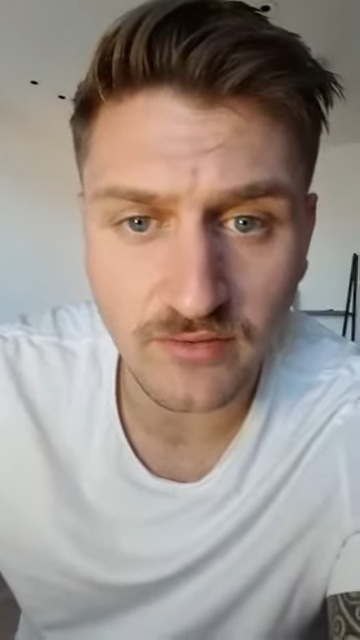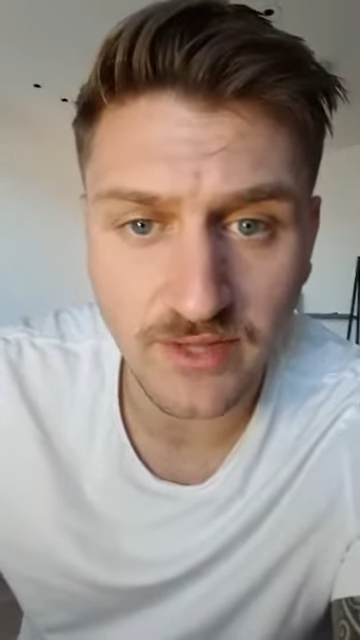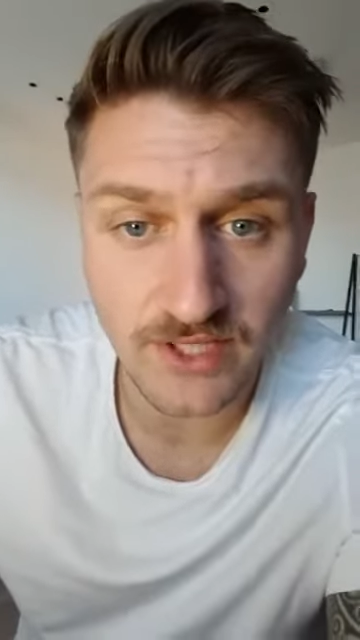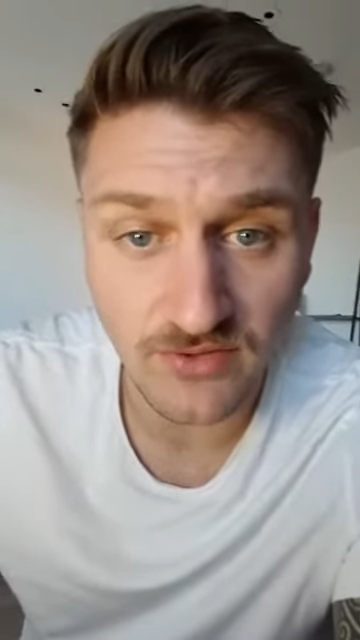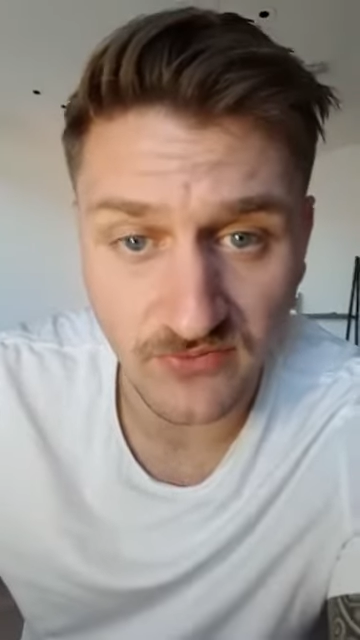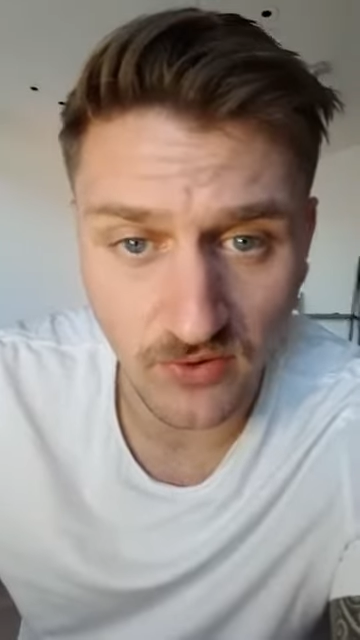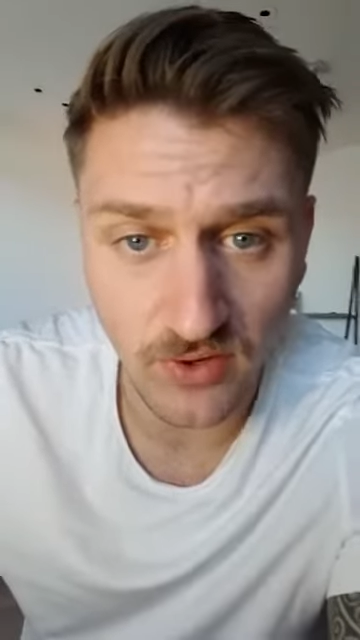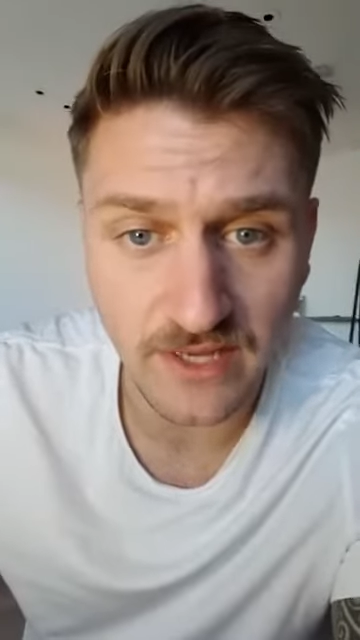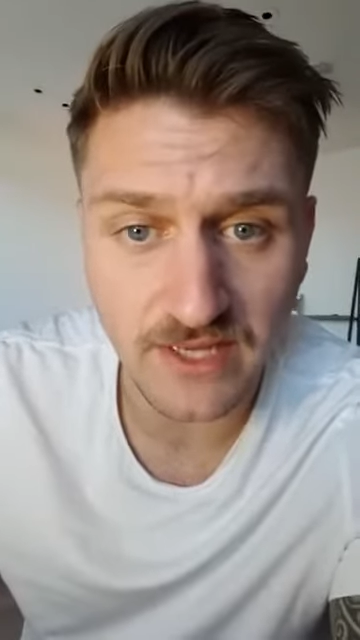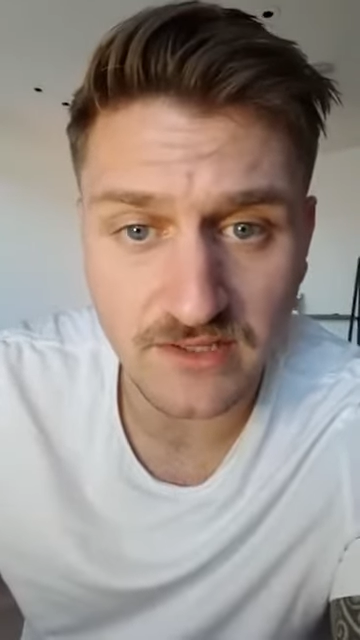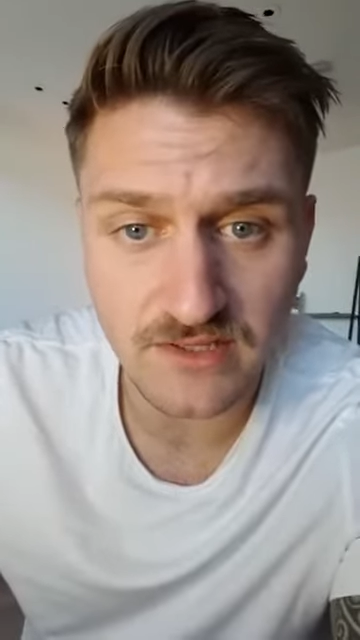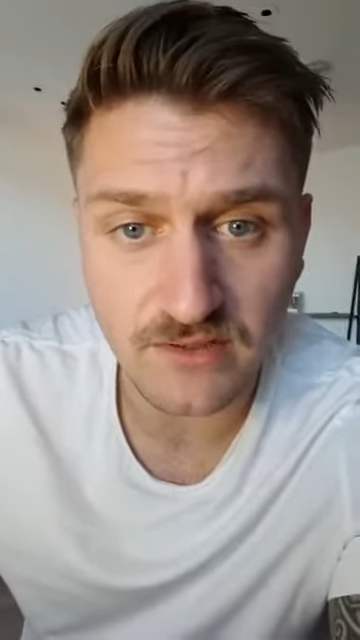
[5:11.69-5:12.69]
that you're
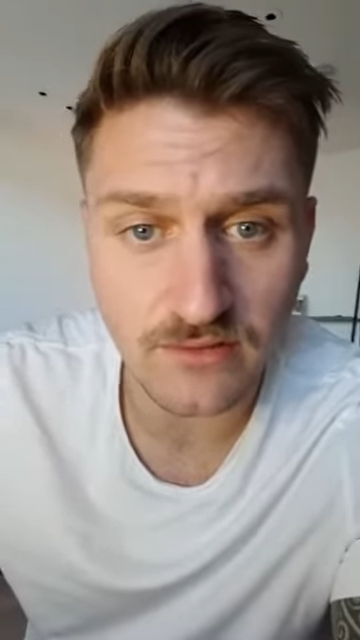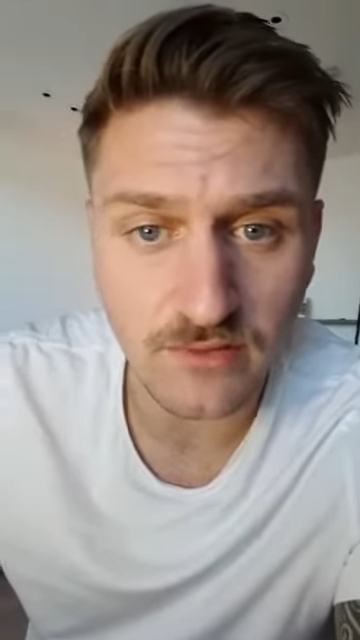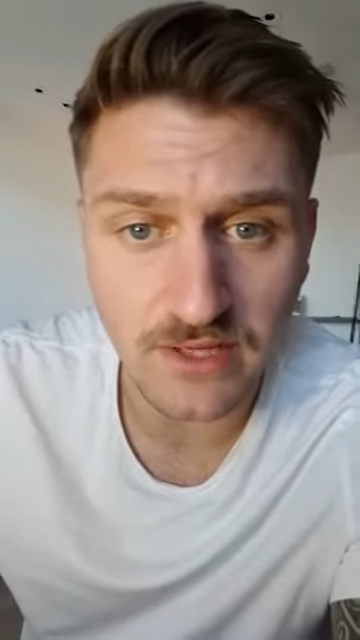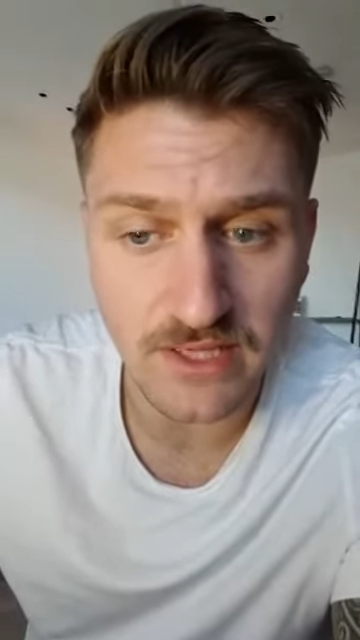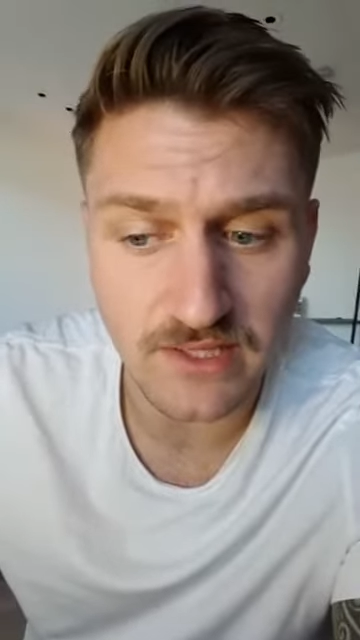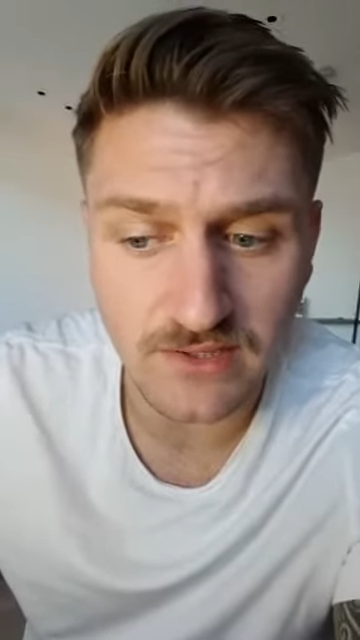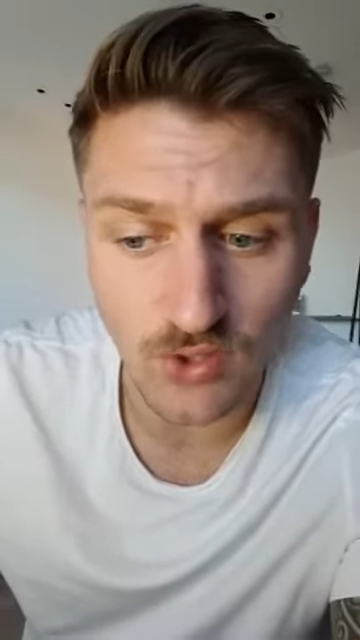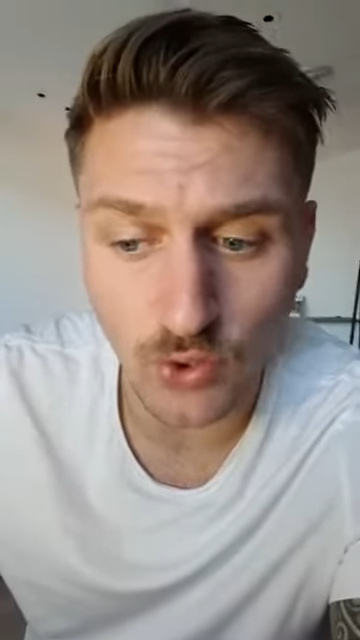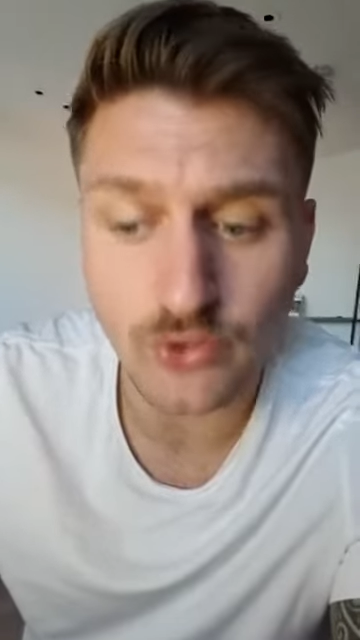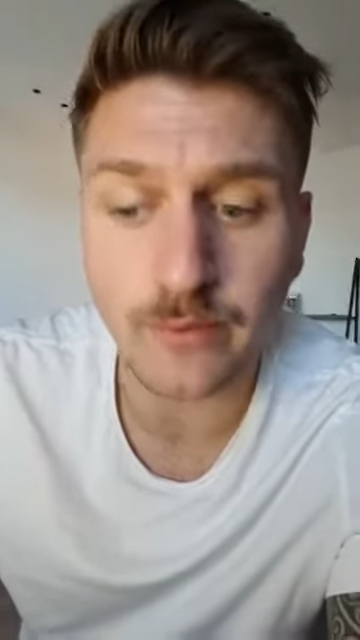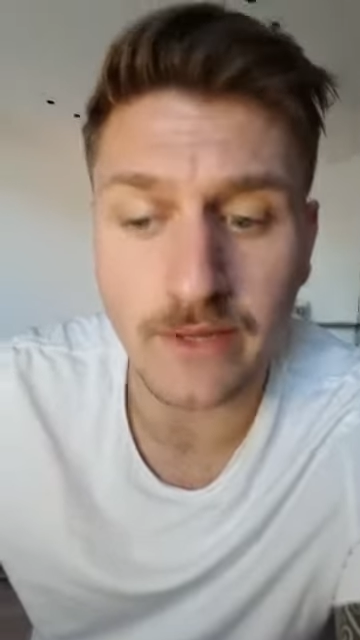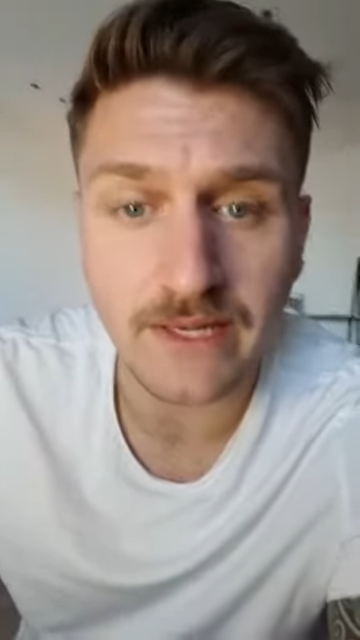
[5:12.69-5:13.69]
falling into is
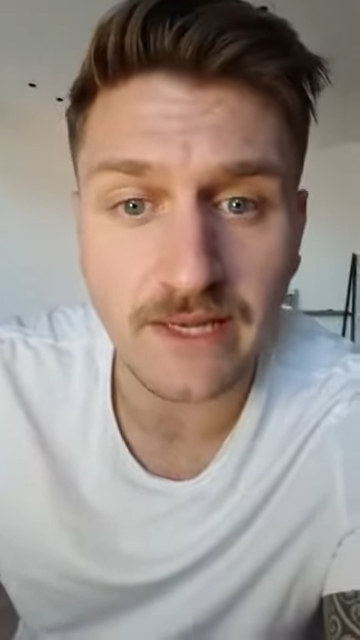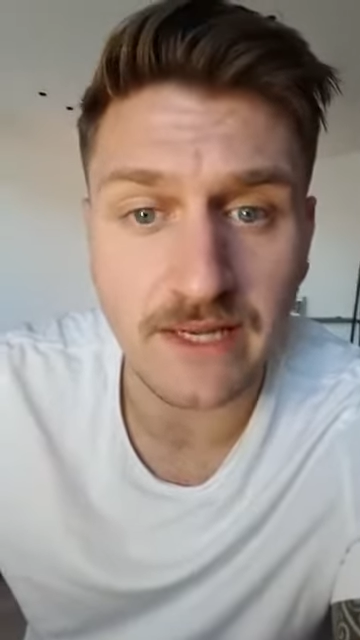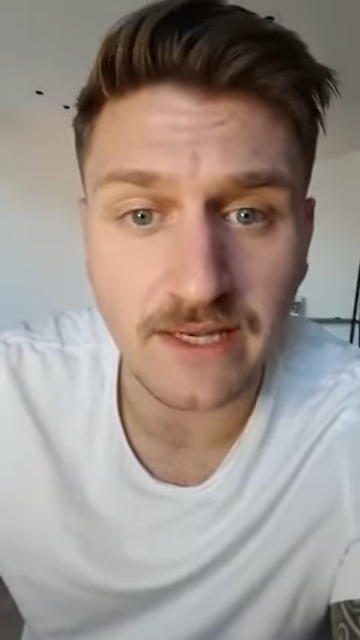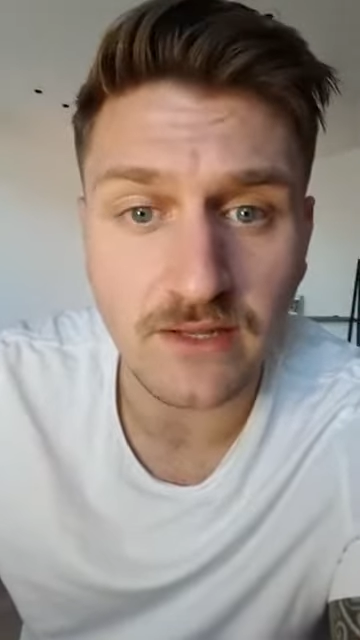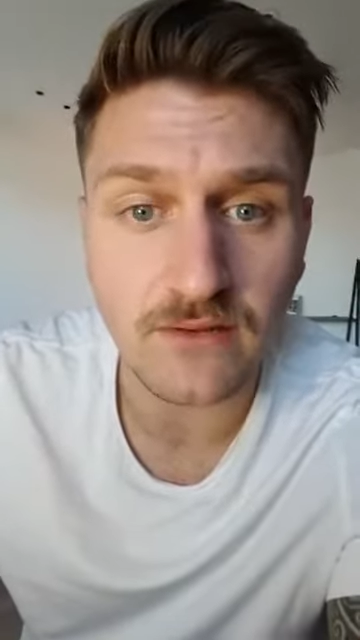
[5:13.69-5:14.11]
ultimately leading